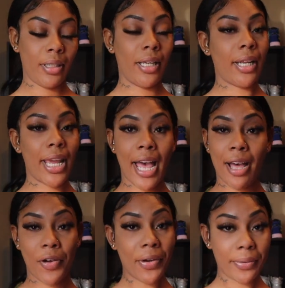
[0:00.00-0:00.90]
And they
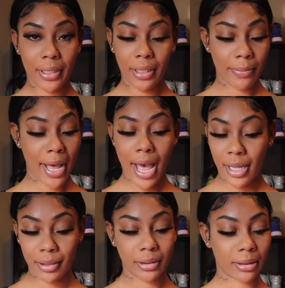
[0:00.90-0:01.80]
hot already. I'm
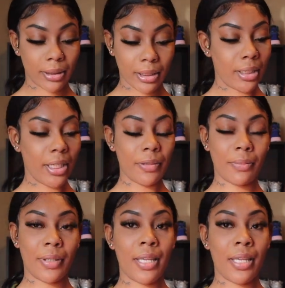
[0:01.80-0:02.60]
hot just looking at them.